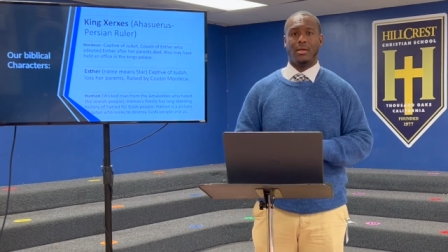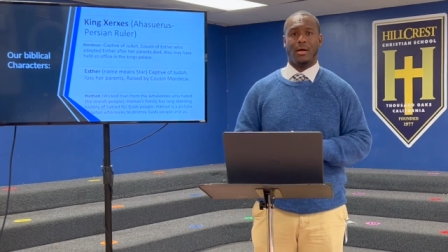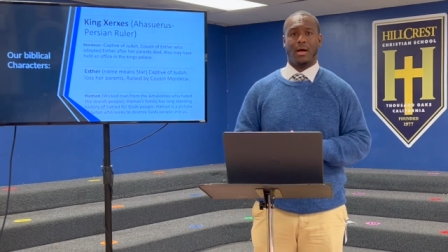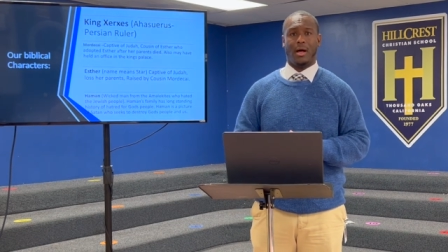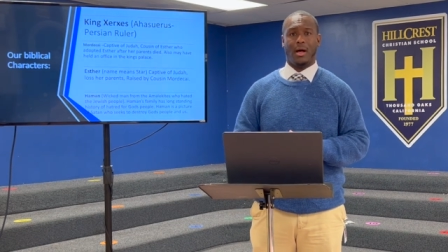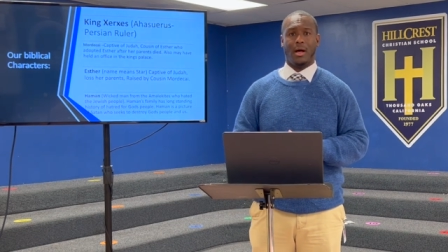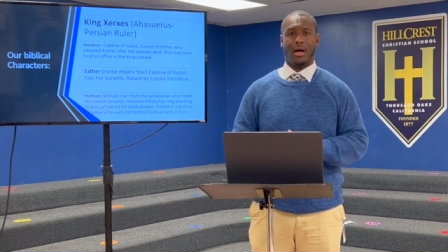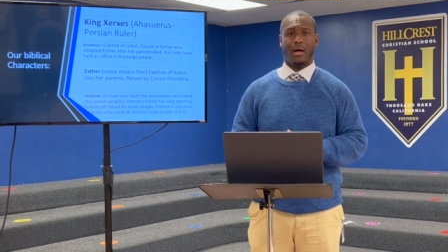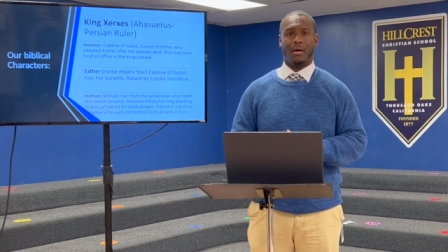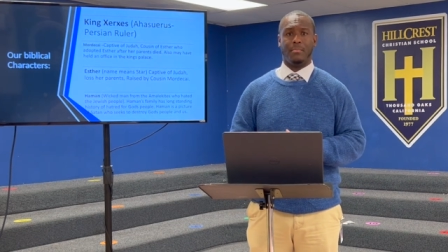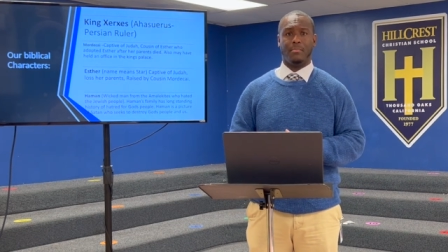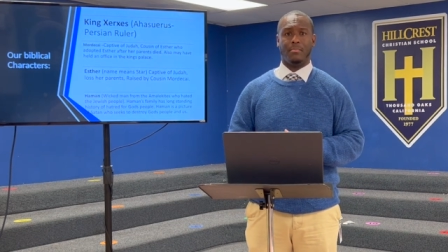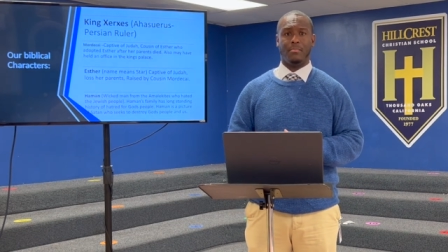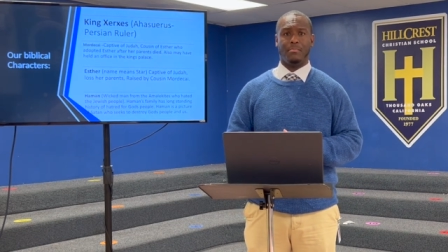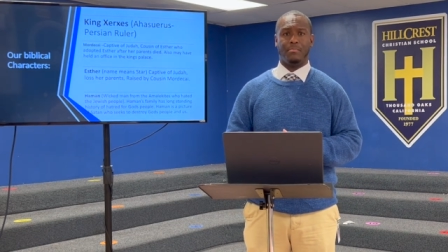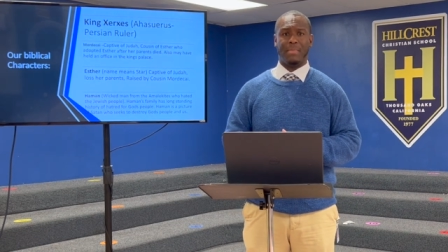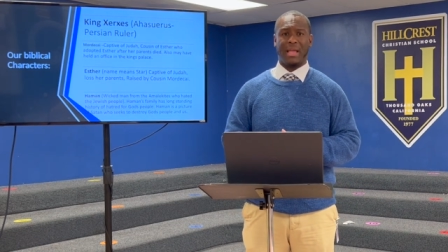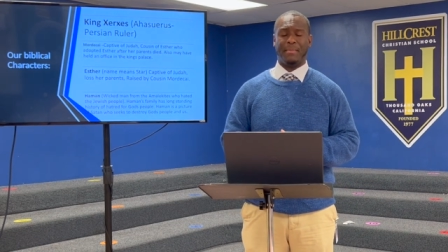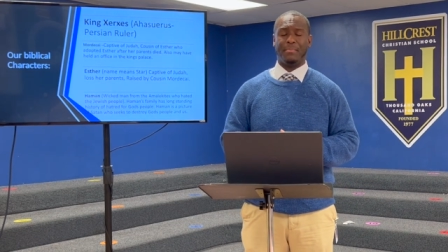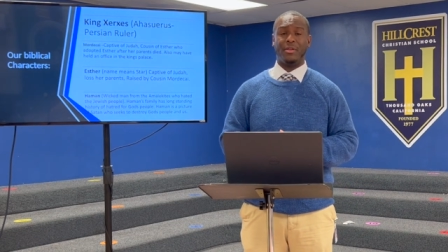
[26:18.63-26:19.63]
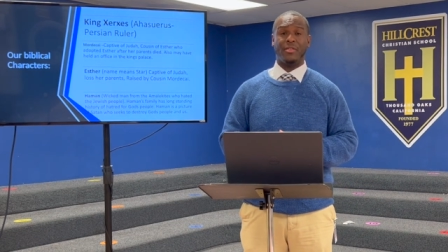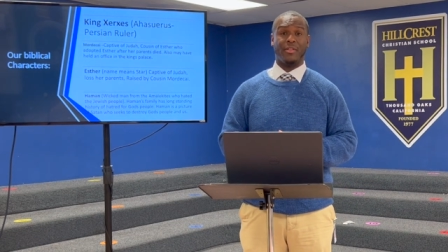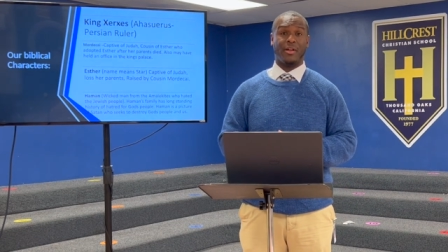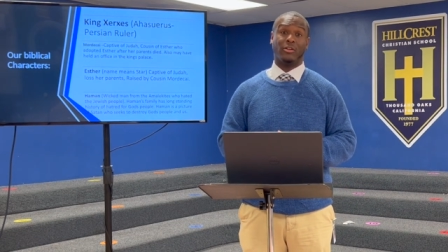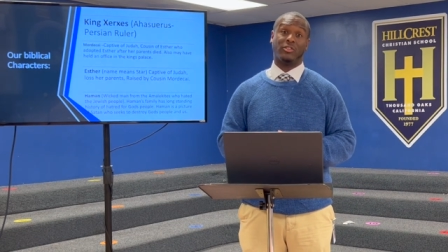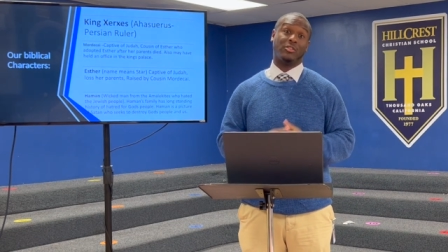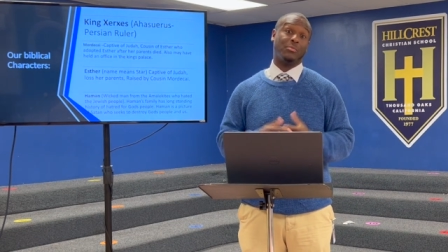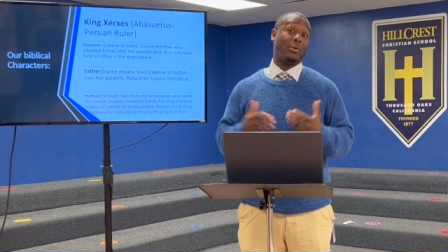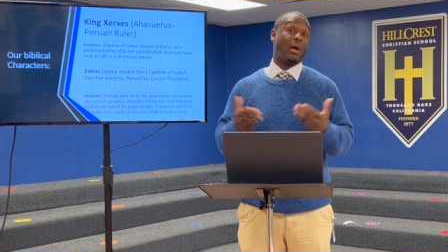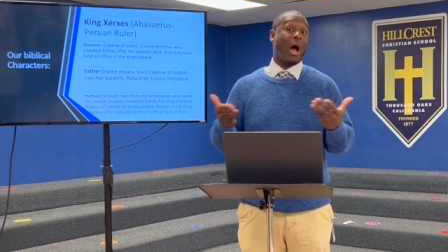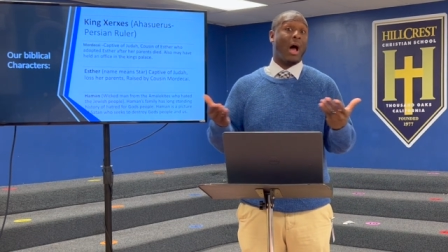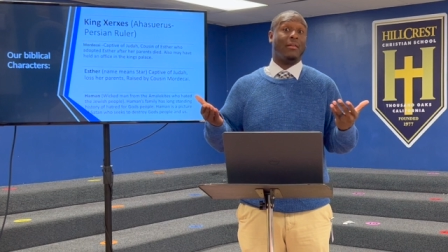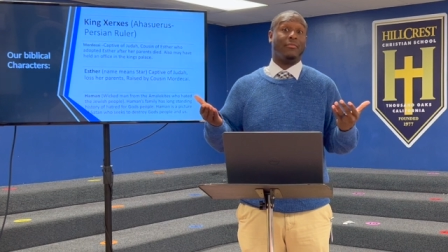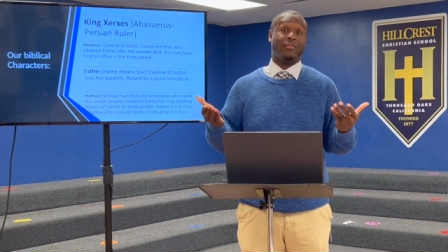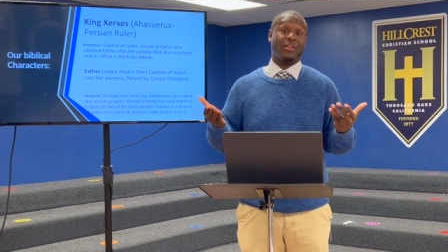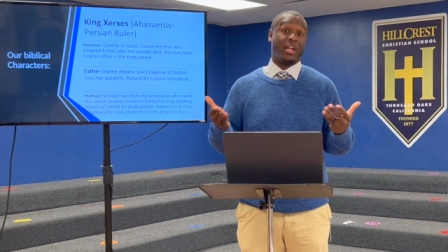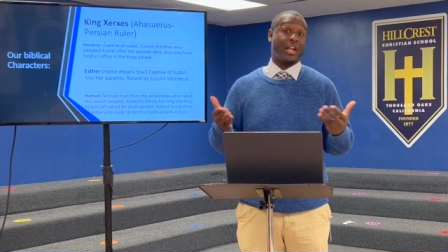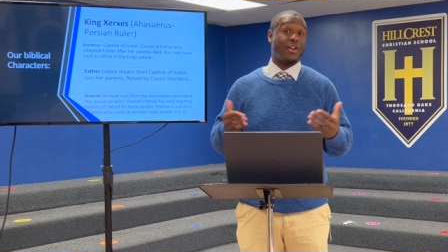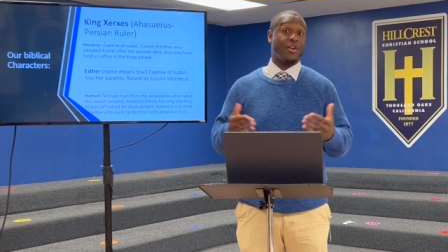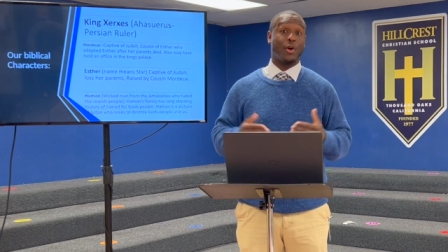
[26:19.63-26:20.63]
Um, maybe there's some
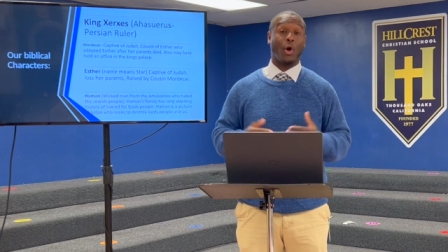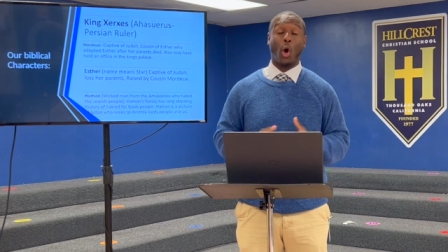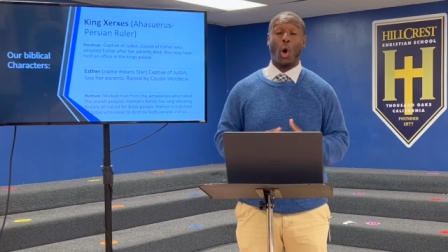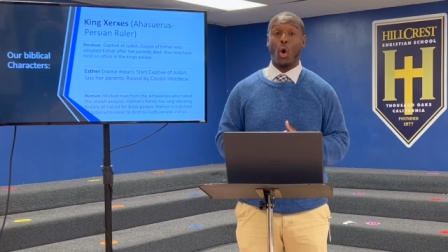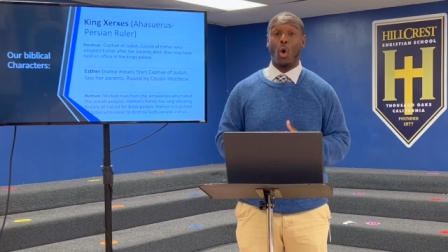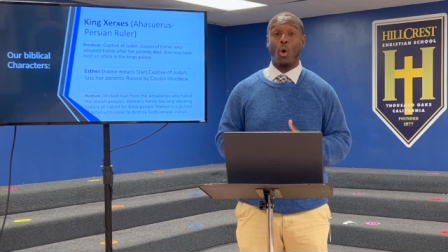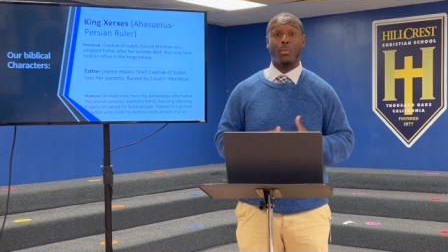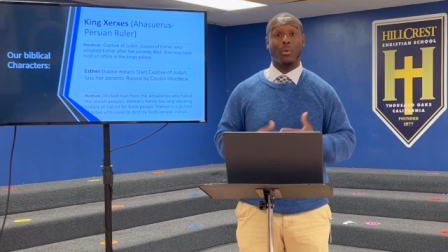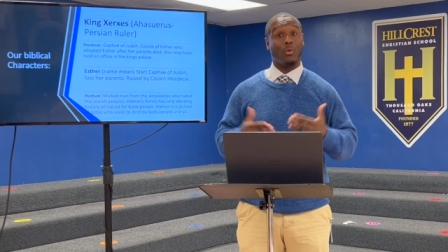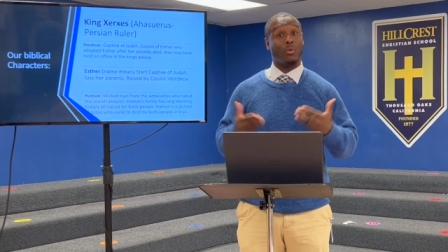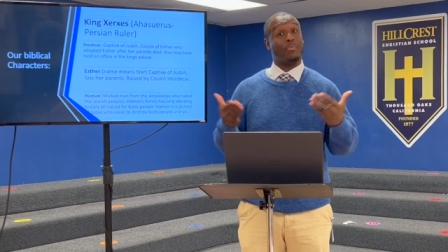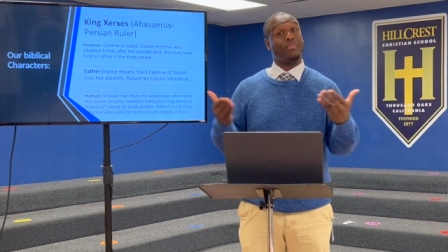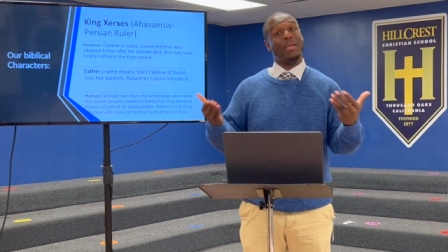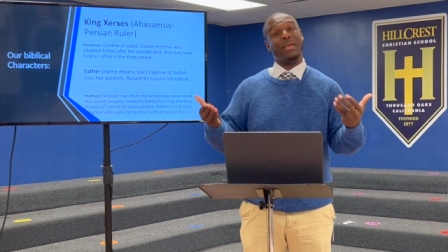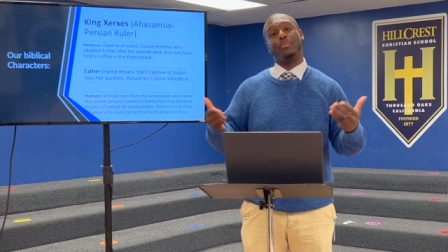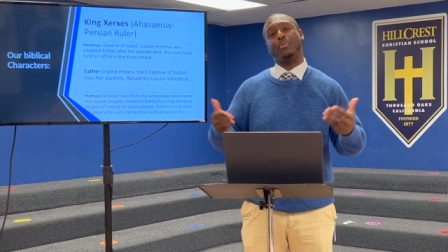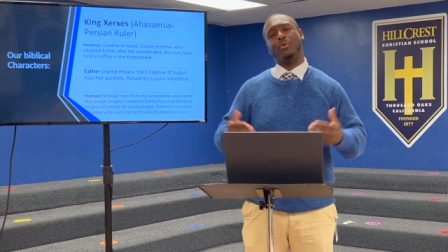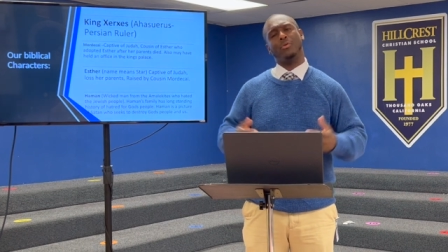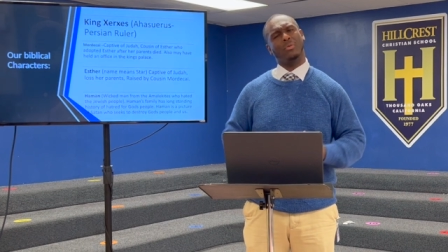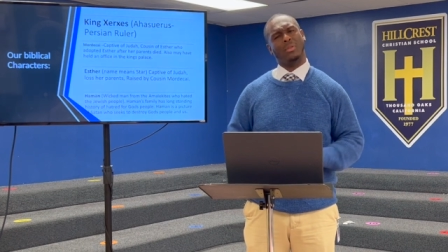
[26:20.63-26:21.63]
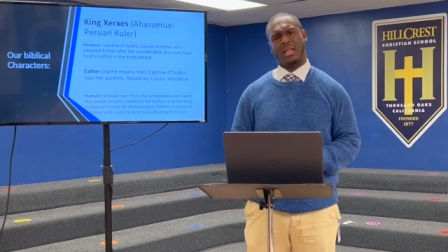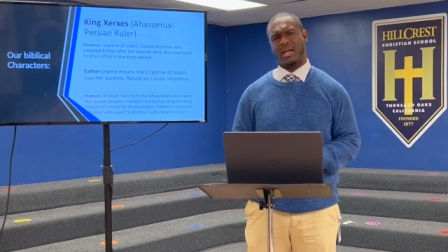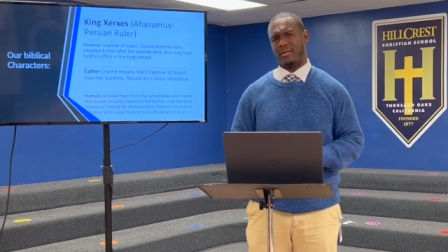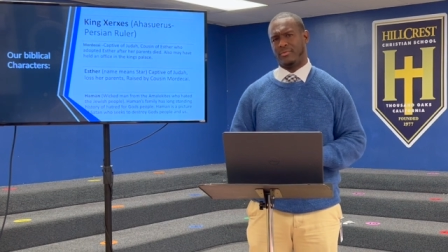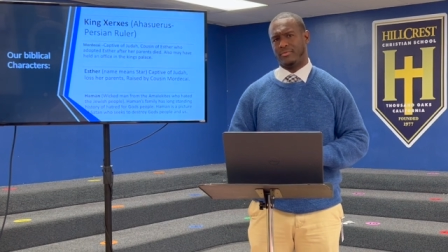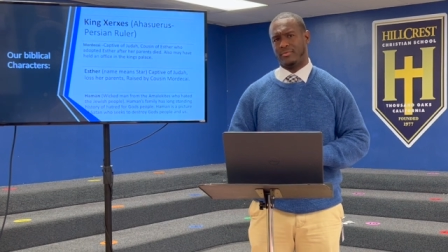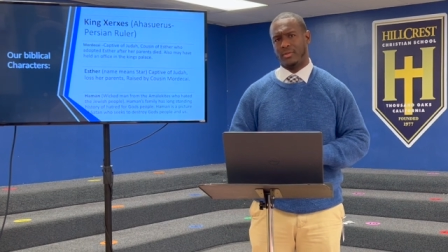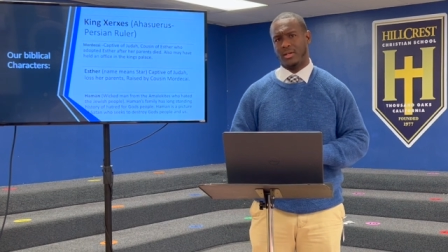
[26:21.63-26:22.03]
conflict in your home or with people you love.